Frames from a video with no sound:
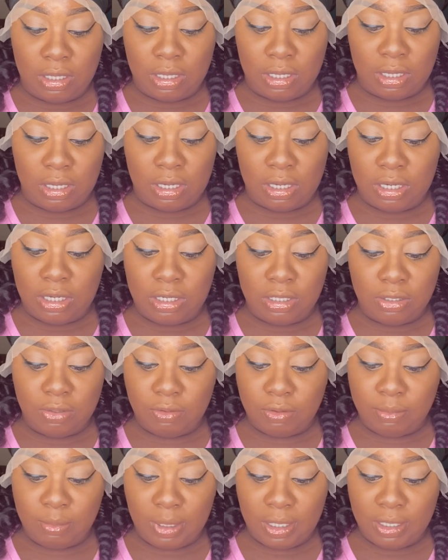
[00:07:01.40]
I ain't
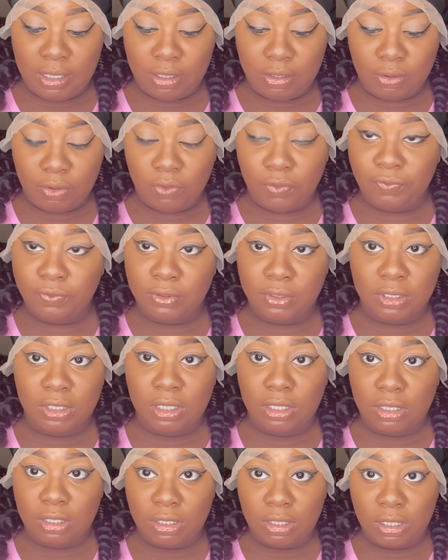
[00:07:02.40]
doing my hair over
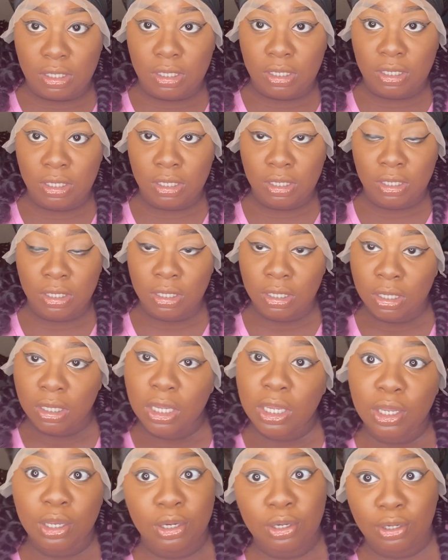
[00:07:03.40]
again.
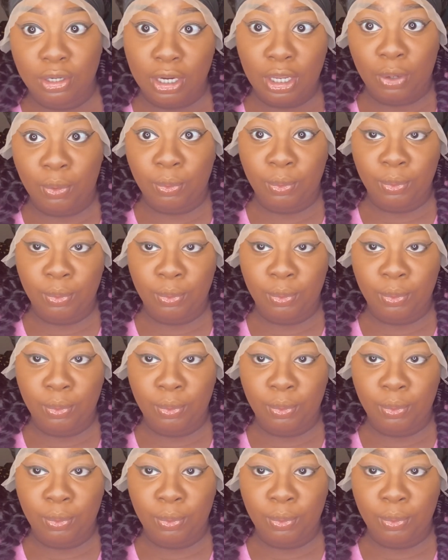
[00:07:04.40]
No.